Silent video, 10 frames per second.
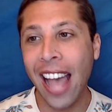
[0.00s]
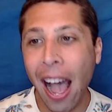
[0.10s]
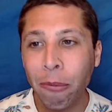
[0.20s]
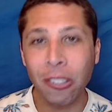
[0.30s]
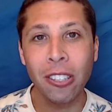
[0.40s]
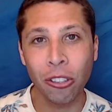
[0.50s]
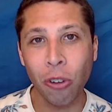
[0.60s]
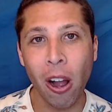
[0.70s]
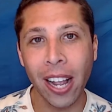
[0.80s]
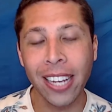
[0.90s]
That was the
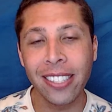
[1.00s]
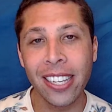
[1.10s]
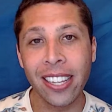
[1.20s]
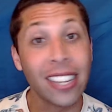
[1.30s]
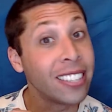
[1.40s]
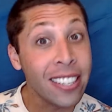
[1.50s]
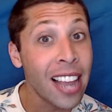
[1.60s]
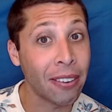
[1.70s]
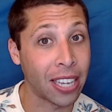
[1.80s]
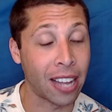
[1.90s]
strong idea that didn't
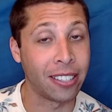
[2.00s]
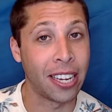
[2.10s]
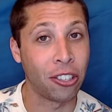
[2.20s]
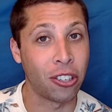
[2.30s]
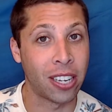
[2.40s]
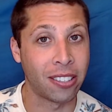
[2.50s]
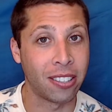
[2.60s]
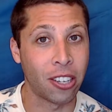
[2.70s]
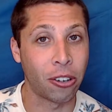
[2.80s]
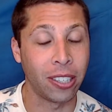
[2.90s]
have a connotation
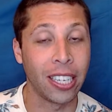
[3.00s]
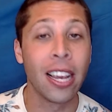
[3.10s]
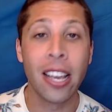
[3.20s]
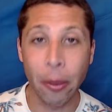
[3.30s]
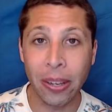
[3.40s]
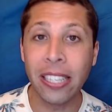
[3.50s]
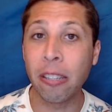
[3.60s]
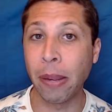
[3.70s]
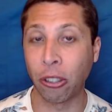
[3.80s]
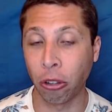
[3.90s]
necessarily that we need
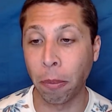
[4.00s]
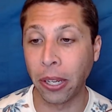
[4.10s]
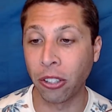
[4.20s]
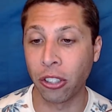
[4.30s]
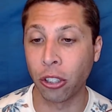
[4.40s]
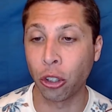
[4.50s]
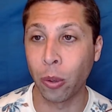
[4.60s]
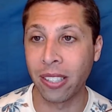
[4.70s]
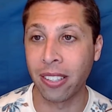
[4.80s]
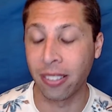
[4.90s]
to make sure appears in our
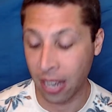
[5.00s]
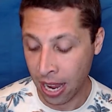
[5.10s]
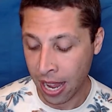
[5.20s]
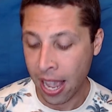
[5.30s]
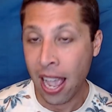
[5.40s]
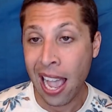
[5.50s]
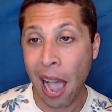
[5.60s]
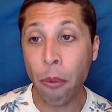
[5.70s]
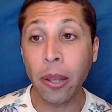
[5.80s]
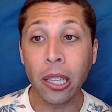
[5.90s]
choices.
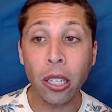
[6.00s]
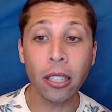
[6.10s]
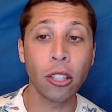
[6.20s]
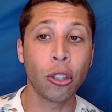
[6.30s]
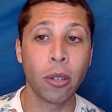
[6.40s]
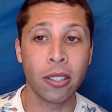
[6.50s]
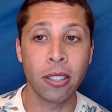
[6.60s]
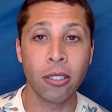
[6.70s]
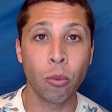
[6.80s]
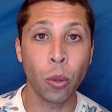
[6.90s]
And when we look at the
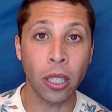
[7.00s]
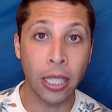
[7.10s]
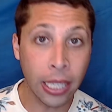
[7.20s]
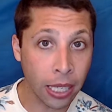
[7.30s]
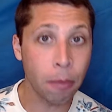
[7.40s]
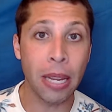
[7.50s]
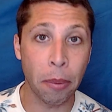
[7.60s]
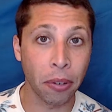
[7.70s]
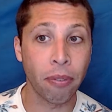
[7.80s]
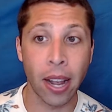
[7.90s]
choices, we're gonna be
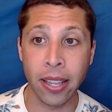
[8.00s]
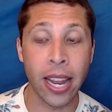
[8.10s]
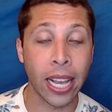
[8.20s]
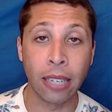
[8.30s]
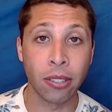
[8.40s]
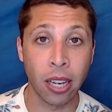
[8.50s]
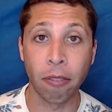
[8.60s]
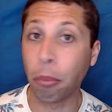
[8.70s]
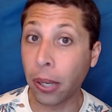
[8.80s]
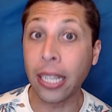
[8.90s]
able to find the negative
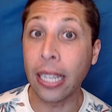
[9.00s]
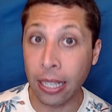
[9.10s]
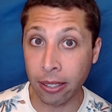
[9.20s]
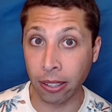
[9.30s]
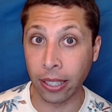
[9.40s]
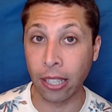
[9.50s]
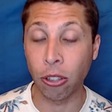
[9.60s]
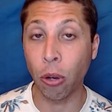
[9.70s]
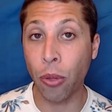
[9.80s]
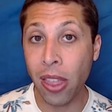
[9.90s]
stuff pretty easily.
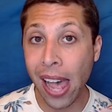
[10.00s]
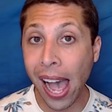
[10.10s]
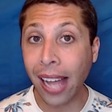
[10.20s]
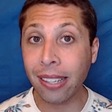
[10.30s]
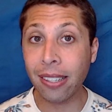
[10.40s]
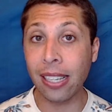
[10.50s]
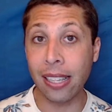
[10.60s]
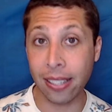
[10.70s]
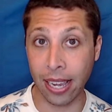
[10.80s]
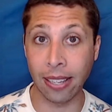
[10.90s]
So that, in
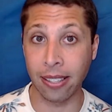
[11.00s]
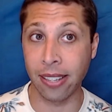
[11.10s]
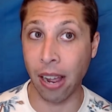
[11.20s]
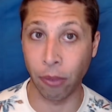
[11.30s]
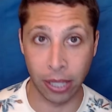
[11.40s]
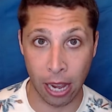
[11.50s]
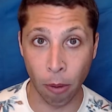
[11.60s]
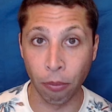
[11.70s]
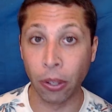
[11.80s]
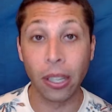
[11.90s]
this case, is not really
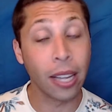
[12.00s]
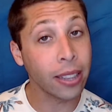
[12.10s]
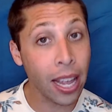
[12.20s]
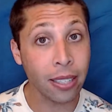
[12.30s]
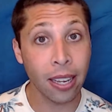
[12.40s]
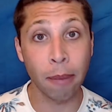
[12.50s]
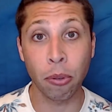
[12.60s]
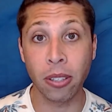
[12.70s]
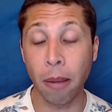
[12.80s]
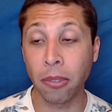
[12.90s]
helpful. A lot of times
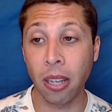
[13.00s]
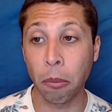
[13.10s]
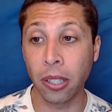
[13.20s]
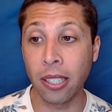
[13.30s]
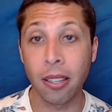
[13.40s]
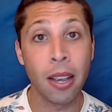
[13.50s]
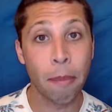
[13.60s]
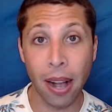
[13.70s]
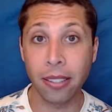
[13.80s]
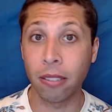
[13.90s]
with dumb summaries,
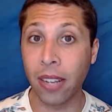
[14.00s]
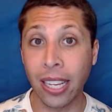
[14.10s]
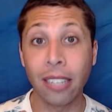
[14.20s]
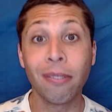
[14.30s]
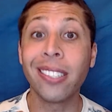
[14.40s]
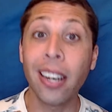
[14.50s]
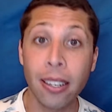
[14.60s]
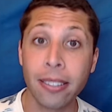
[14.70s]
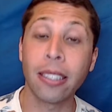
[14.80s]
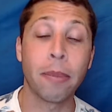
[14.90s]
positive, negative
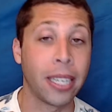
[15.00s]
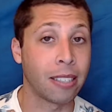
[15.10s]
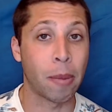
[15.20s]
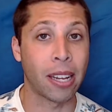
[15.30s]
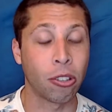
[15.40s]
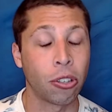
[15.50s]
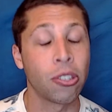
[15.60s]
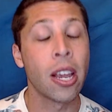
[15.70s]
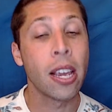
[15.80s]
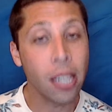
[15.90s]
does eliminate some
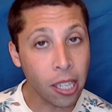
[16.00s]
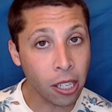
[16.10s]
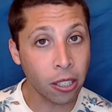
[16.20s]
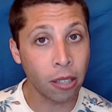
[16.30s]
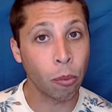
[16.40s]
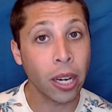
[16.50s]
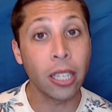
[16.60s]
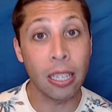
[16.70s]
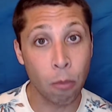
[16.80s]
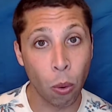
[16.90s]
answers. Here, we're gonna
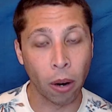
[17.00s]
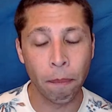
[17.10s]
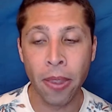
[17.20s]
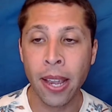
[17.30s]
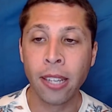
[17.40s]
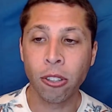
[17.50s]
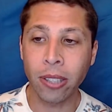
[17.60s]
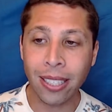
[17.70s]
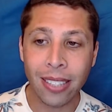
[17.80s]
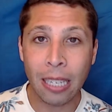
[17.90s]
need more. So
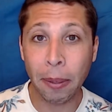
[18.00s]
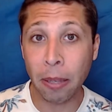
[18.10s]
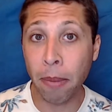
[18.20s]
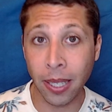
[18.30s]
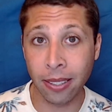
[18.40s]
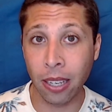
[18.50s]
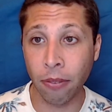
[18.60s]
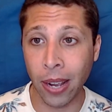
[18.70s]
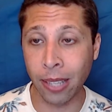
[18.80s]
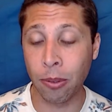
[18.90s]
let's think about the money
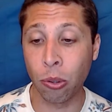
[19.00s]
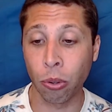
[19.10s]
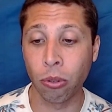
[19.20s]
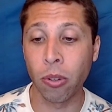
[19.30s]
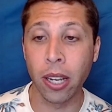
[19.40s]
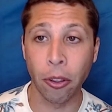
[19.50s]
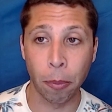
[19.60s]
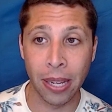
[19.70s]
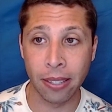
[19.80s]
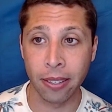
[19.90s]
stuff as we sort through the other
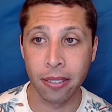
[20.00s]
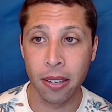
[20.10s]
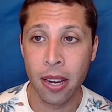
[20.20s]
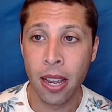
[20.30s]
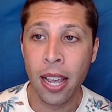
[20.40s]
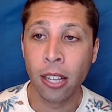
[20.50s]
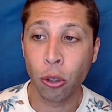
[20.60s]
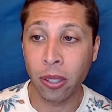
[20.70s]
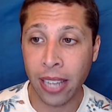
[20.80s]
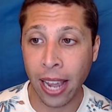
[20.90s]
pieces.
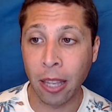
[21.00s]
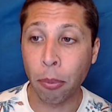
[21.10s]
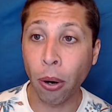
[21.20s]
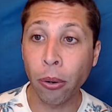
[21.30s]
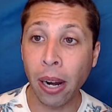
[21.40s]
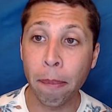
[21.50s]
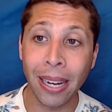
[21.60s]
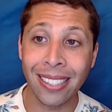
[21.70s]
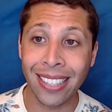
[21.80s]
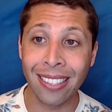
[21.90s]
Choice A, the program
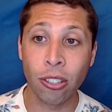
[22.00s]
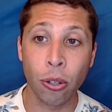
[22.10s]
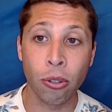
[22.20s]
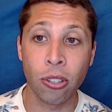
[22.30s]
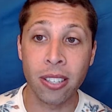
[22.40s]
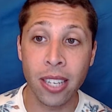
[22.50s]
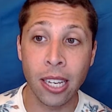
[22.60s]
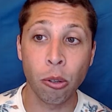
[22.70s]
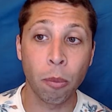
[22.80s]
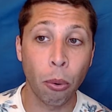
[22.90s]
might send students to
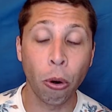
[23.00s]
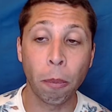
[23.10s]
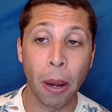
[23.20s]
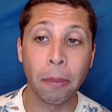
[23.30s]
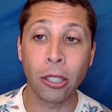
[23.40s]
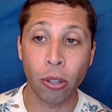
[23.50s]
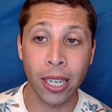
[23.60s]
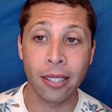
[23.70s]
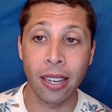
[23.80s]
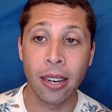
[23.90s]
cities with poor public
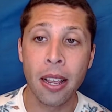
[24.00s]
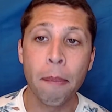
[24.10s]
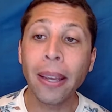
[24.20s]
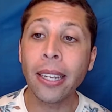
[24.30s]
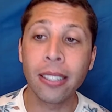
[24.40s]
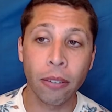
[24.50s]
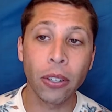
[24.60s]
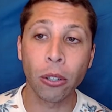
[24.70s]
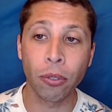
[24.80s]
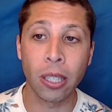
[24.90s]
transit, making it
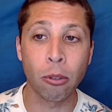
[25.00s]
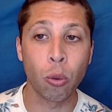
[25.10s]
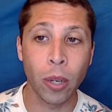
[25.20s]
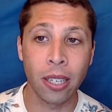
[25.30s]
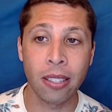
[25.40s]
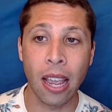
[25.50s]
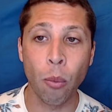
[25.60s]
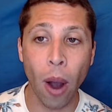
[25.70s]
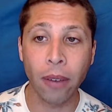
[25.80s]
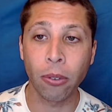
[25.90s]
difficult for them to witness a
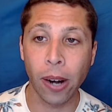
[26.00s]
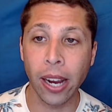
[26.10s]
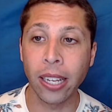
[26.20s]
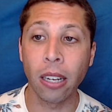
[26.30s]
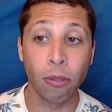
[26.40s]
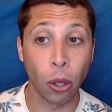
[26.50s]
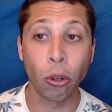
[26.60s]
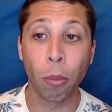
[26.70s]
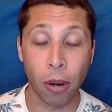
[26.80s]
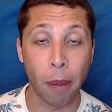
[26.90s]
wide variety of
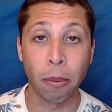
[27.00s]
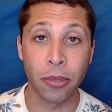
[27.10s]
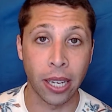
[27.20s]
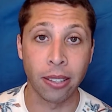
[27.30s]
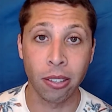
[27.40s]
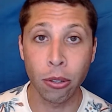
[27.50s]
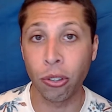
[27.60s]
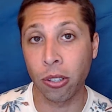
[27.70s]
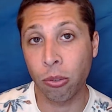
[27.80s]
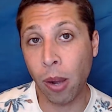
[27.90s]
local problems and solutions.